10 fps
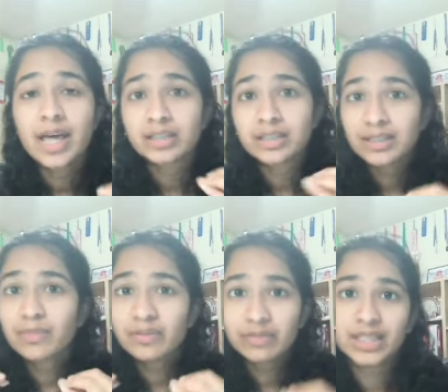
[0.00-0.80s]
some
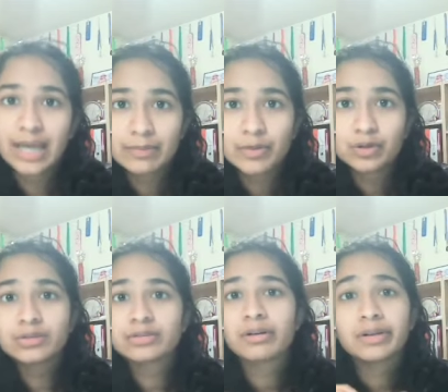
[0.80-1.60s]
of the
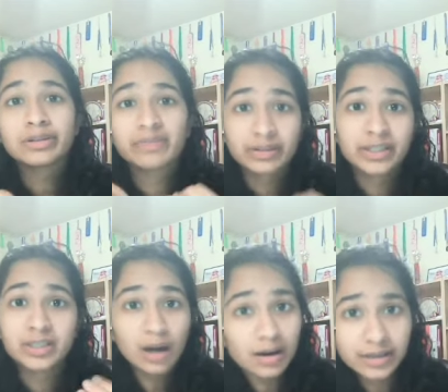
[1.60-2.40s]
chemicals are very
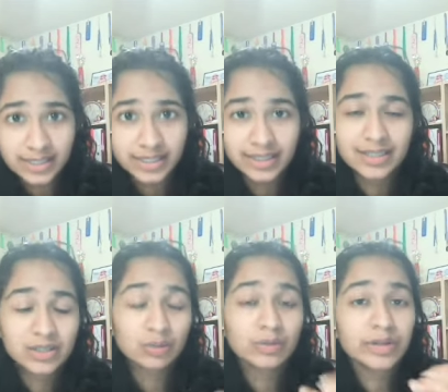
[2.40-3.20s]
toxic. And
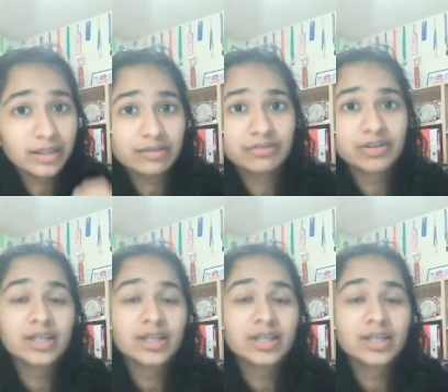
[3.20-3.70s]
so, if